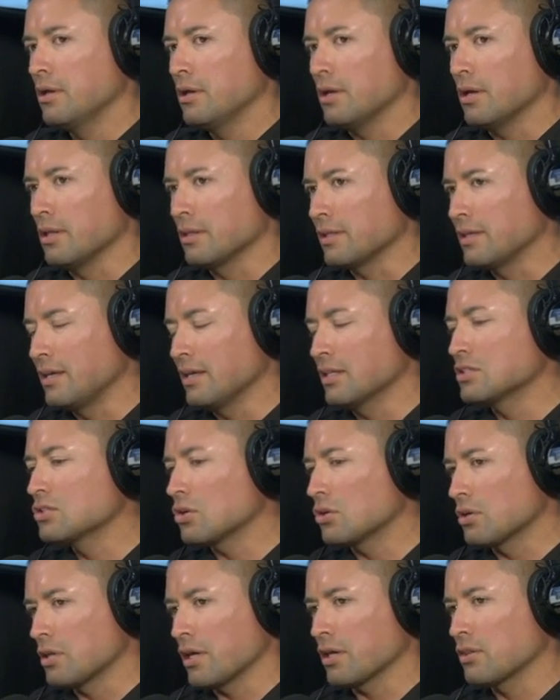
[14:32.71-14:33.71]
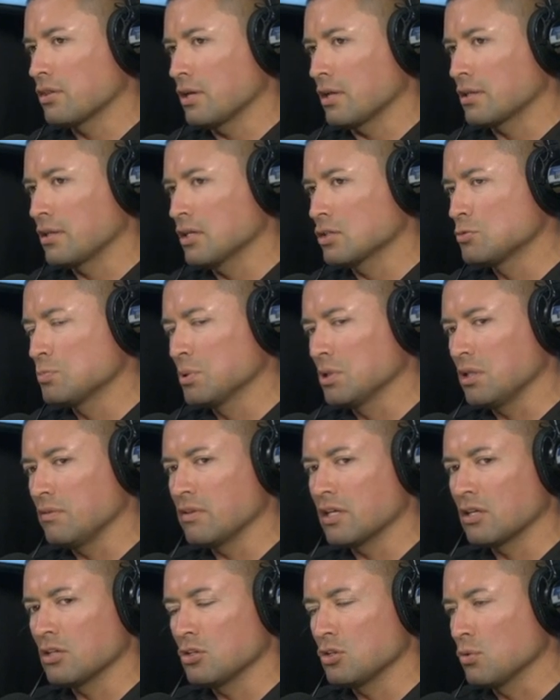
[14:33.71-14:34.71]
And kids are like that. Kids believe
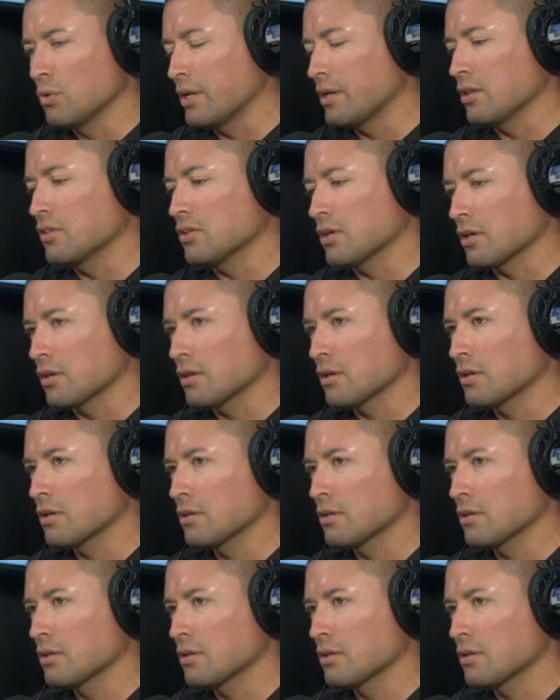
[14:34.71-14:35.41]
they could do anything.